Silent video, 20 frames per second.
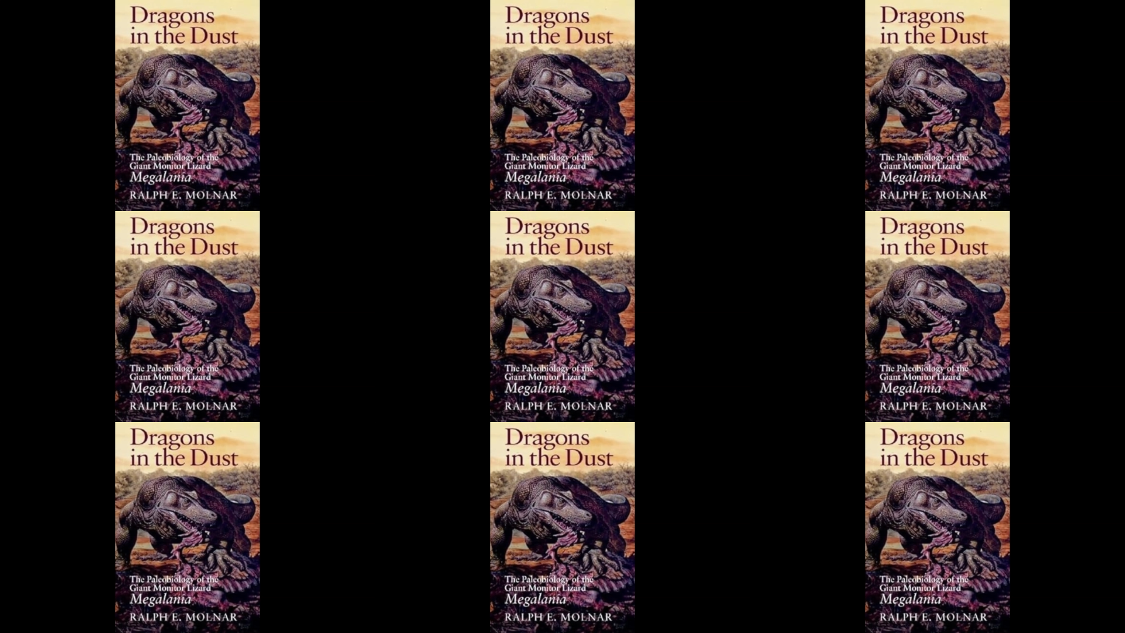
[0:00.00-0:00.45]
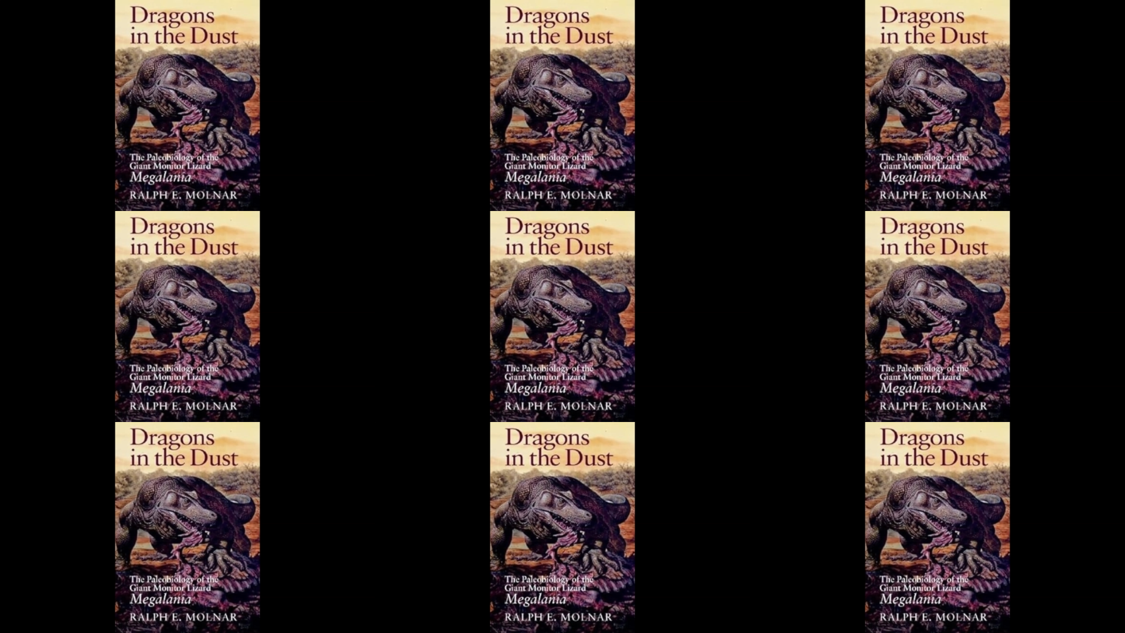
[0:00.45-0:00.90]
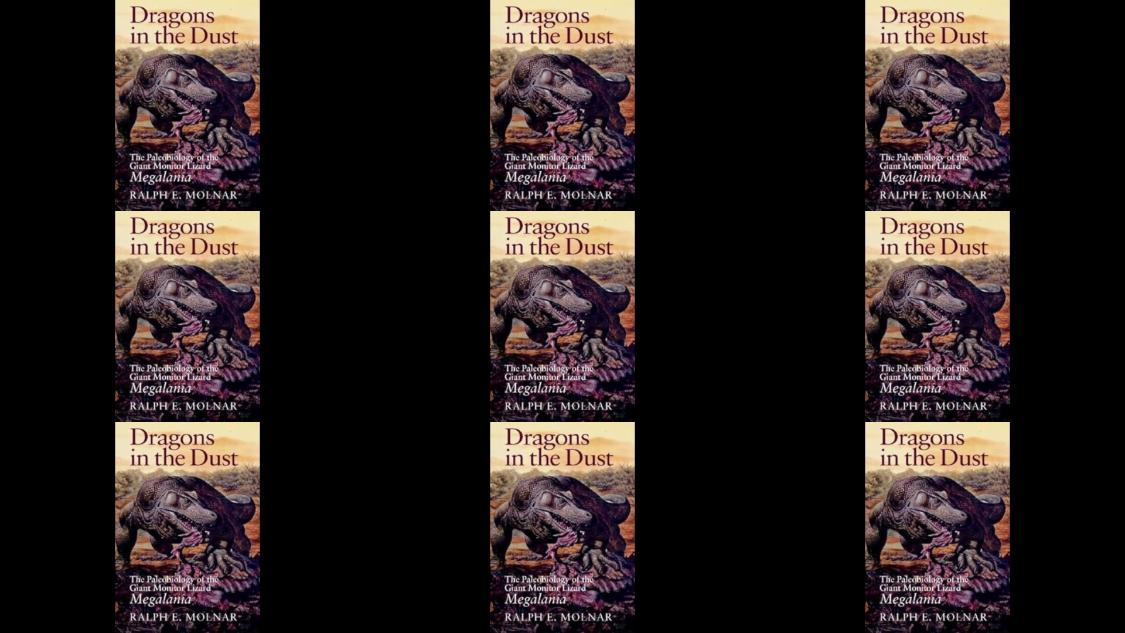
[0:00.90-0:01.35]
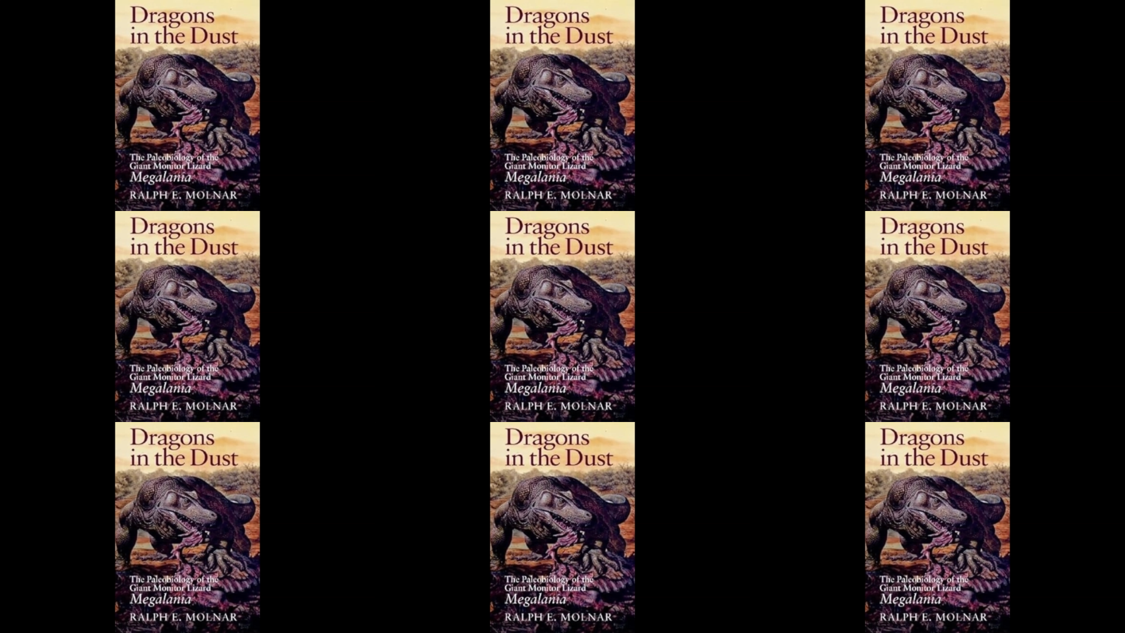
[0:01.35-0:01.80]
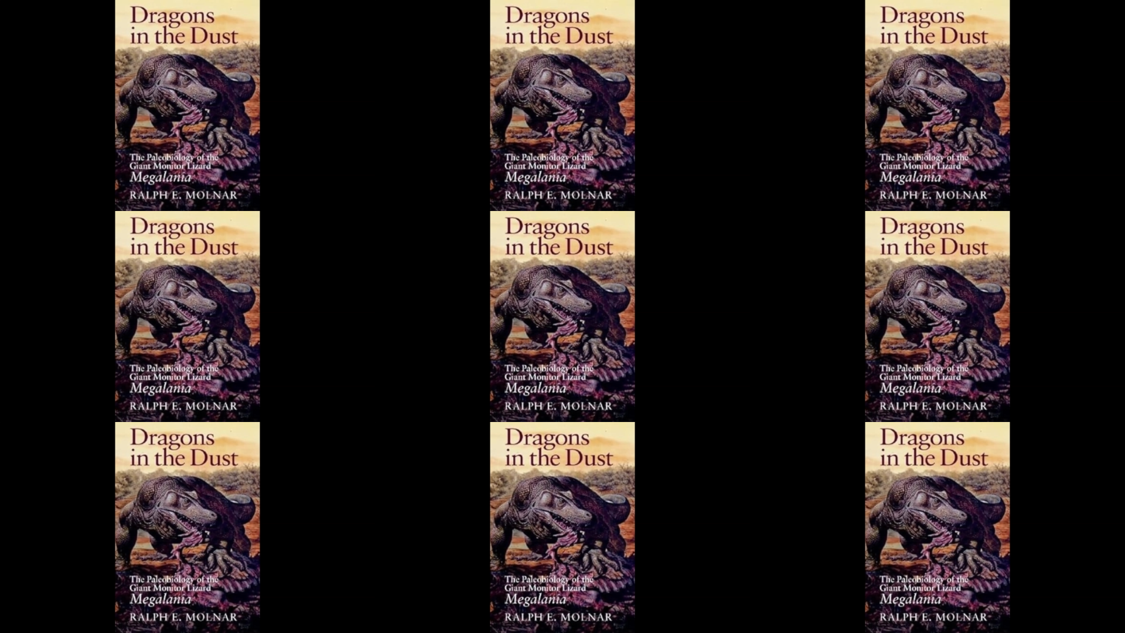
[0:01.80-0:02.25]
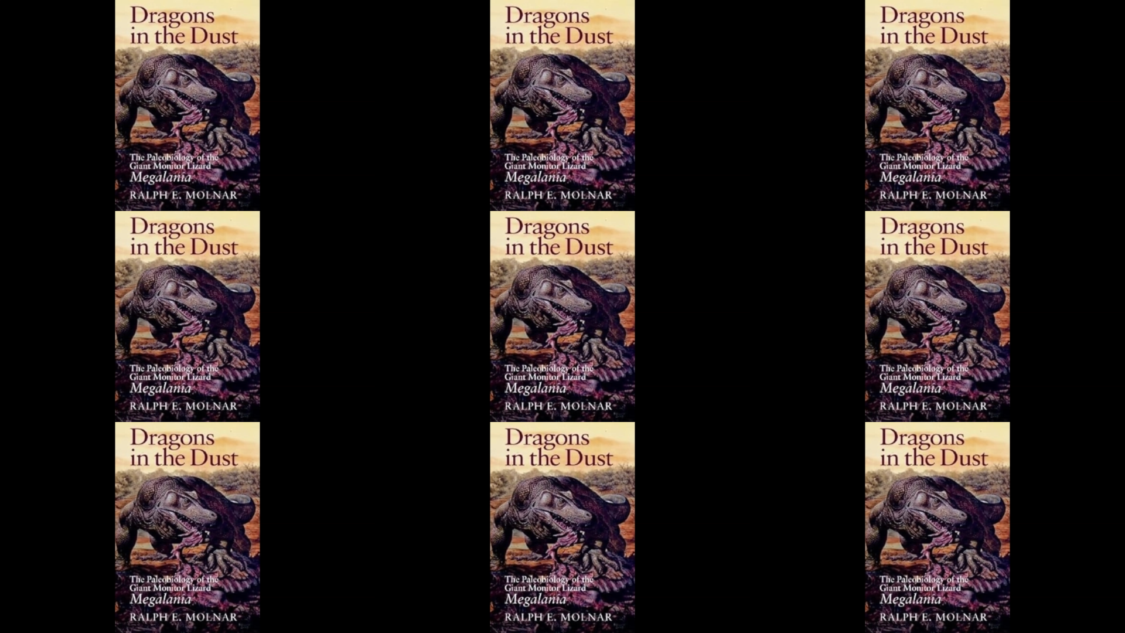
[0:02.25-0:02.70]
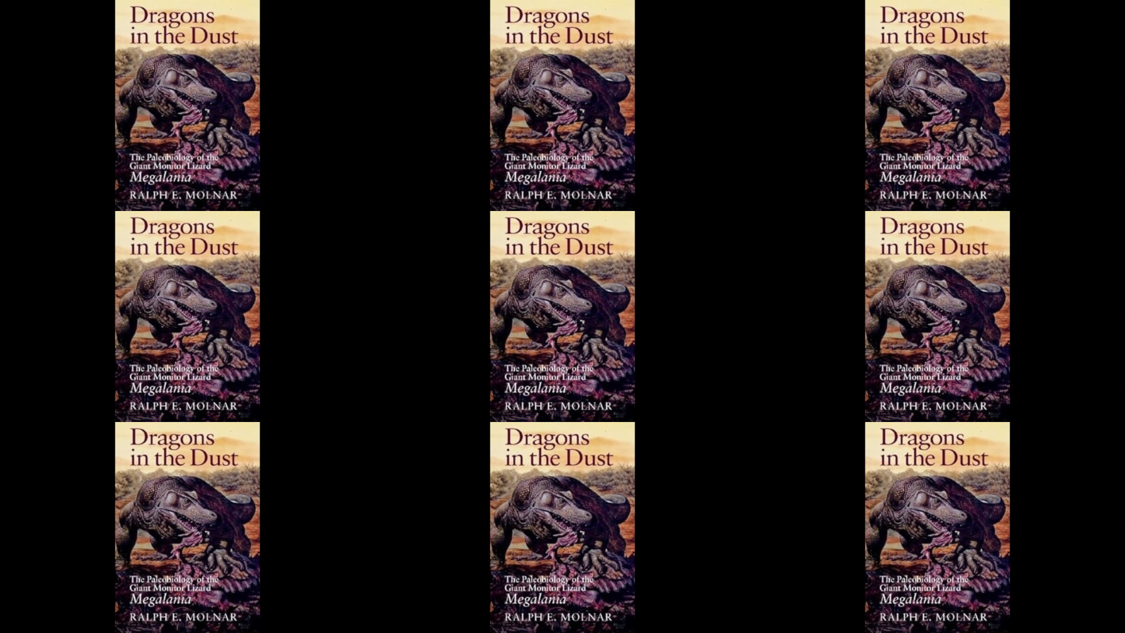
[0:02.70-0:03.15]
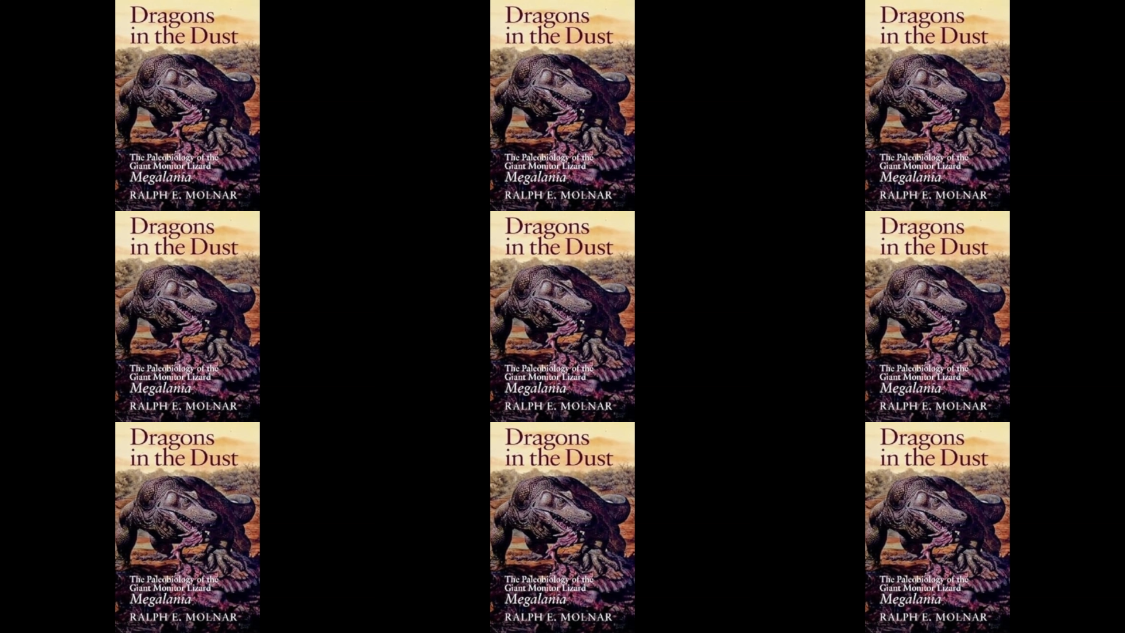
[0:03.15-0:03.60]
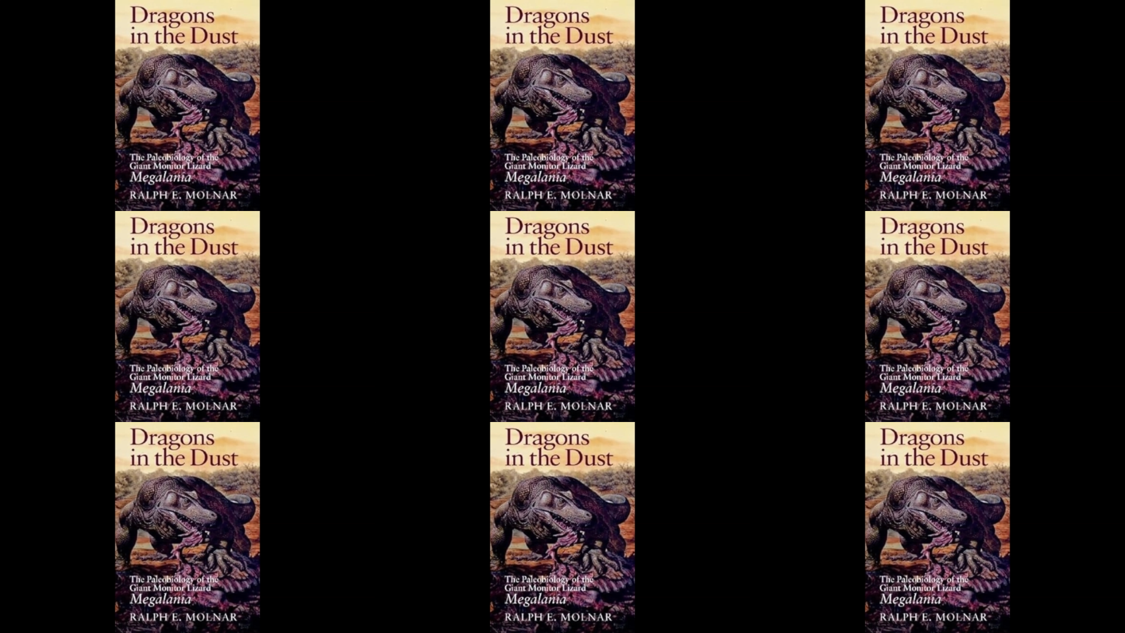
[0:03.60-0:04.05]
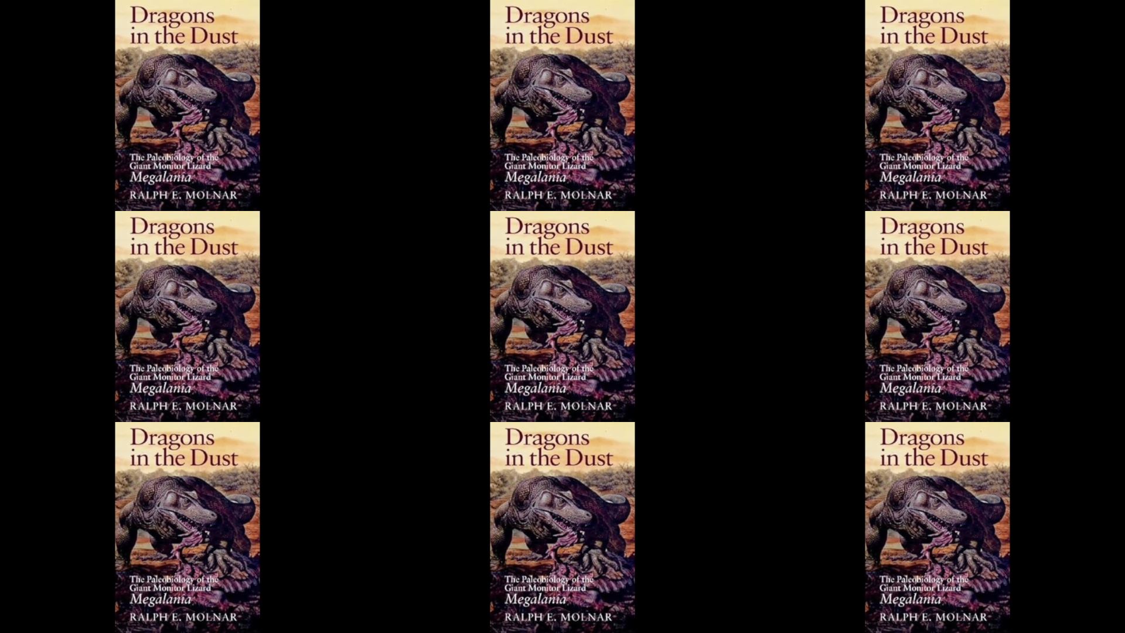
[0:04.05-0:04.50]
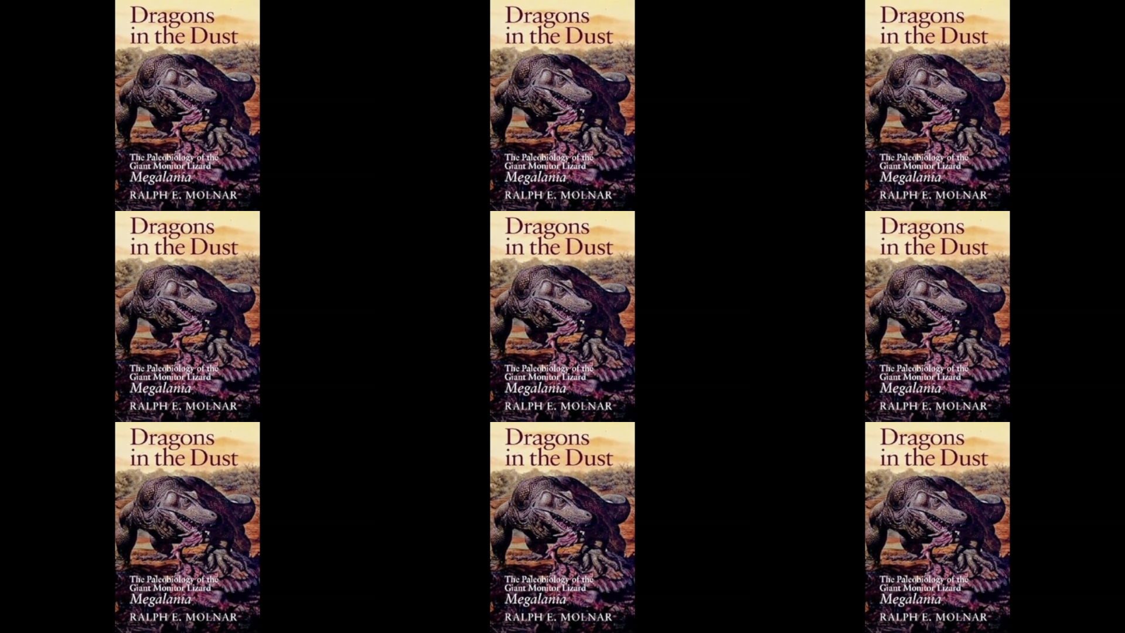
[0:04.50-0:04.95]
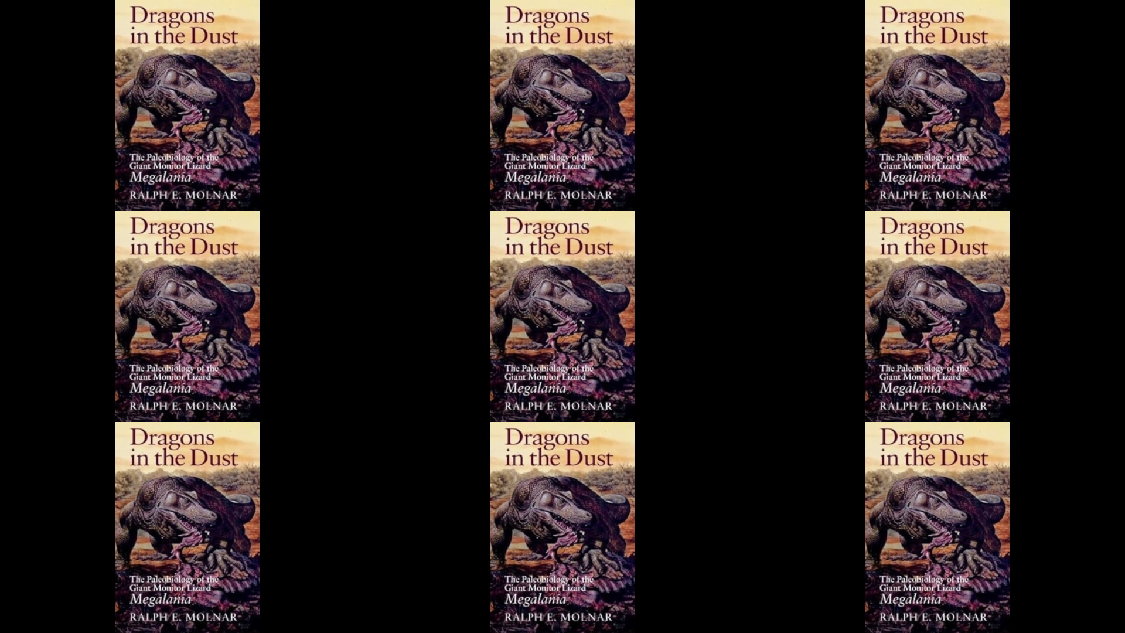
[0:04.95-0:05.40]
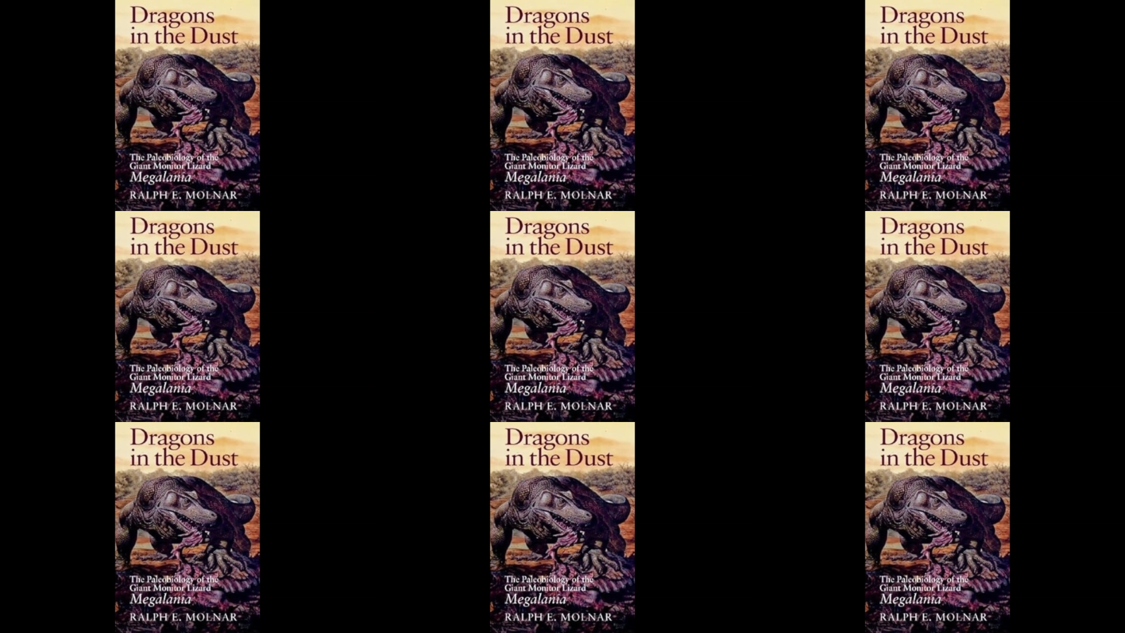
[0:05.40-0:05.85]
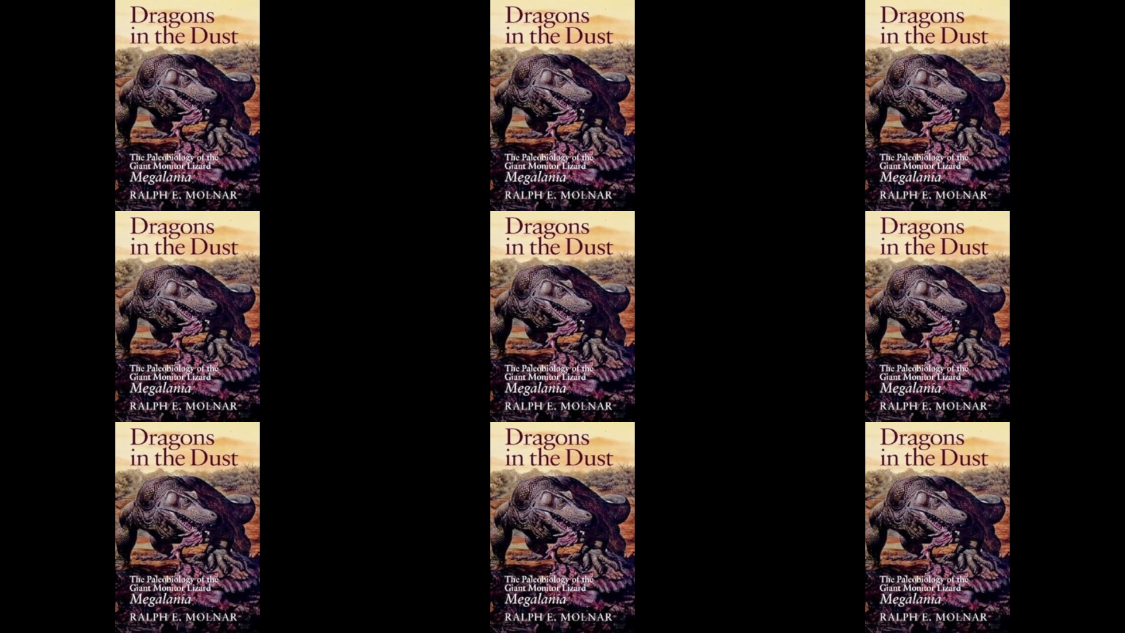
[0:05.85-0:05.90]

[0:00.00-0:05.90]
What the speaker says: No face is visible, so there are no lips to read.